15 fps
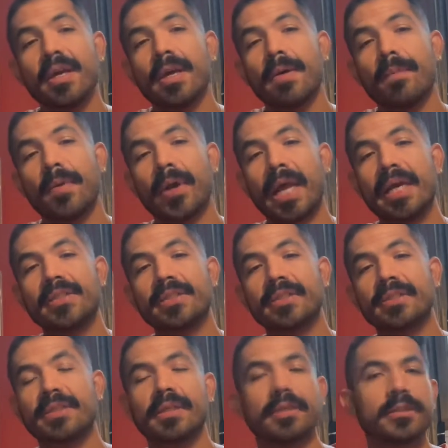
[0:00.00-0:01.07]
but I
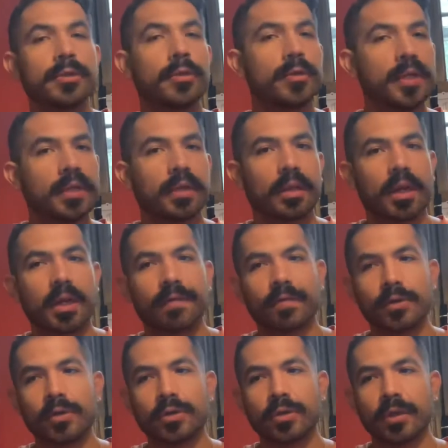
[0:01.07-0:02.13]
still do need a lot of
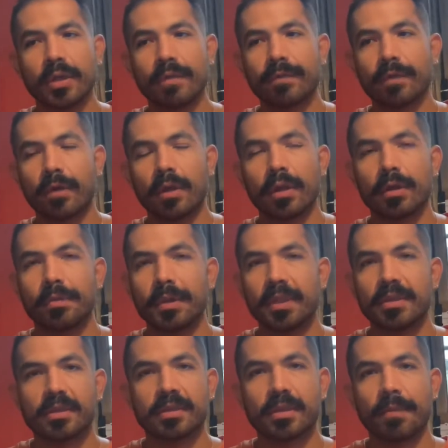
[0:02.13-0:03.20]
cushioning for a little
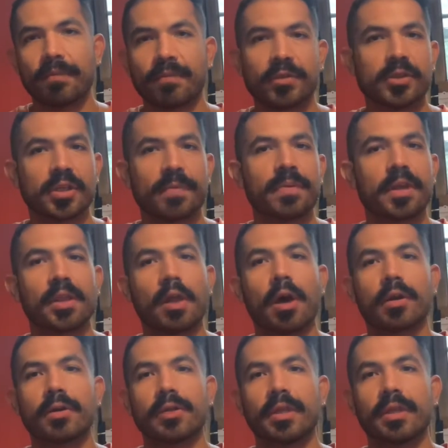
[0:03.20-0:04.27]
bit, for something
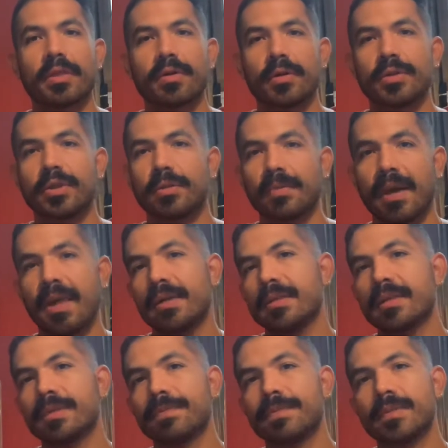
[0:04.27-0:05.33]
longer than 13
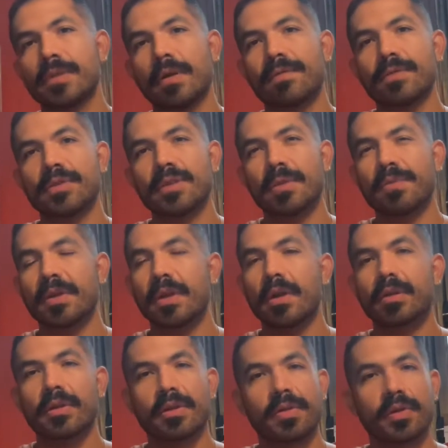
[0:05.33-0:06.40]
miles. So for something
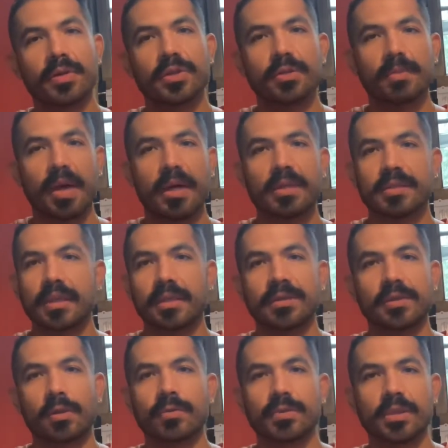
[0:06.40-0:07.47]
longer than 13 miles, I
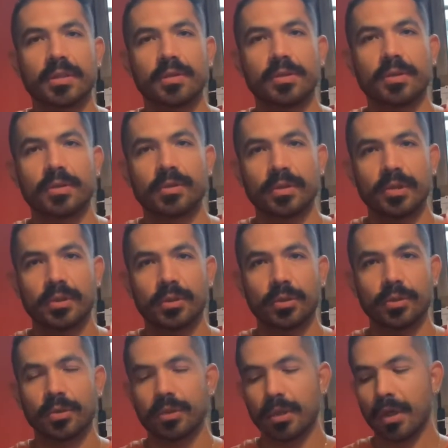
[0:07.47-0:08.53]
don't tend to use these
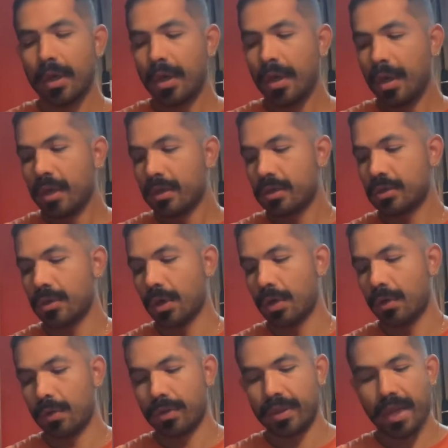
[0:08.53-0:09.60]
shoes.
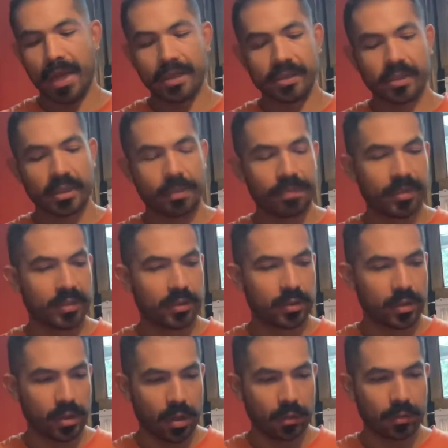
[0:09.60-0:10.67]
So that is something to
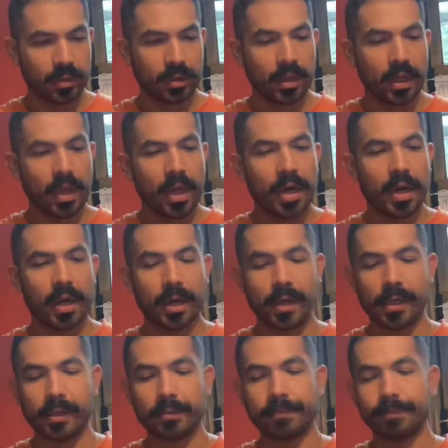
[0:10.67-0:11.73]
note.
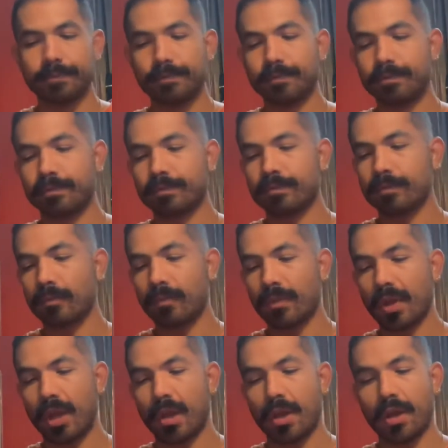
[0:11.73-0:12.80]

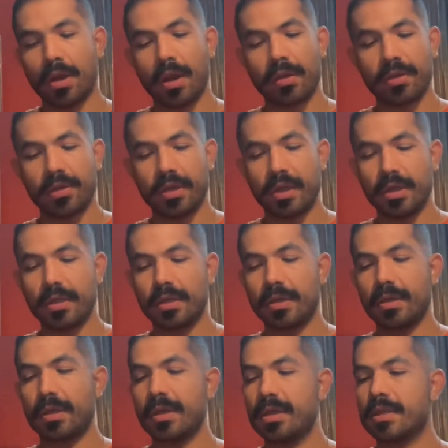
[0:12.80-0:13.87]
Another thing,
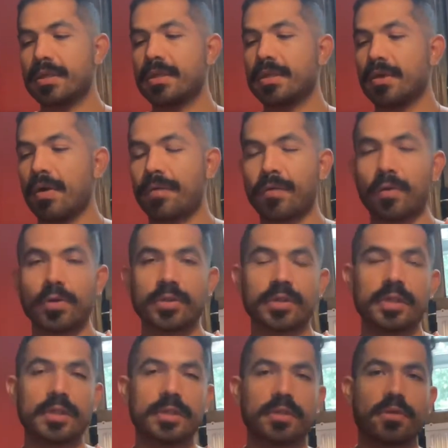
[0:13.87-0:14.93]
it's, of course,
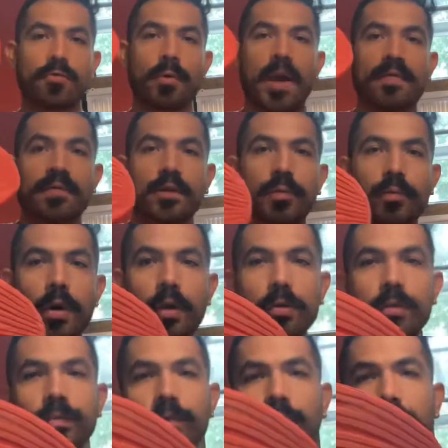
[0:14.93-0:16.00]
these thrive on the
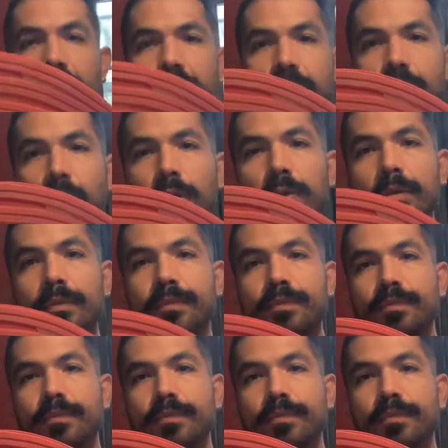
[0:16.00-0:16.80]
road. Look at the sole.